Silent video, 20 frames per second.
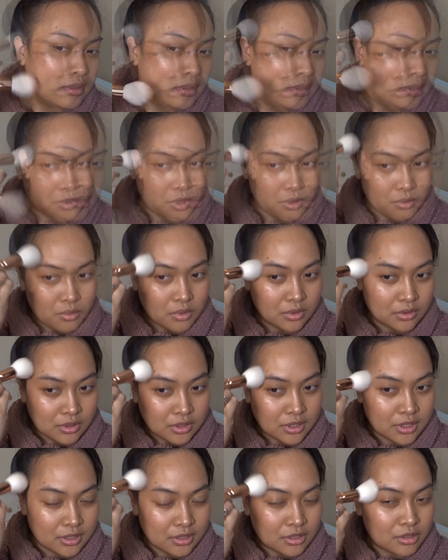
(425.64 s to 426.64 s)
We want
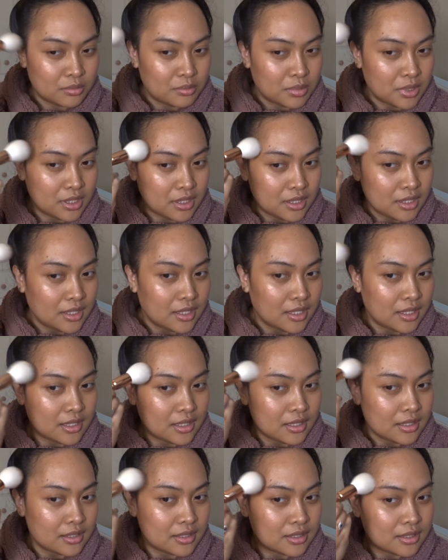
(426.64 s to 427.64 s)
it to be
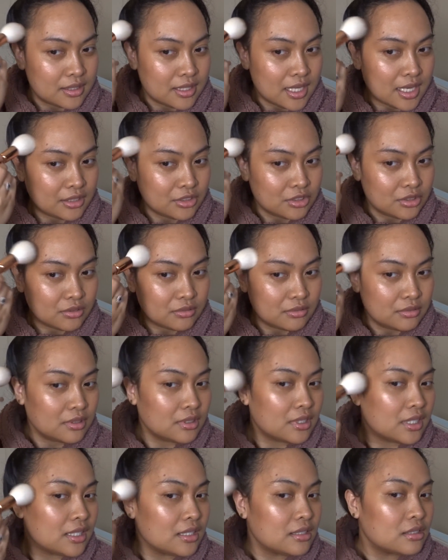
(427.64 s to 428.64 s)
as natural
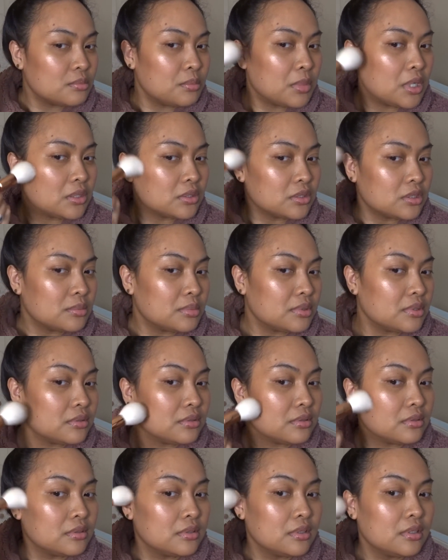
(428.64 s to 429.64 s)
looking as possible,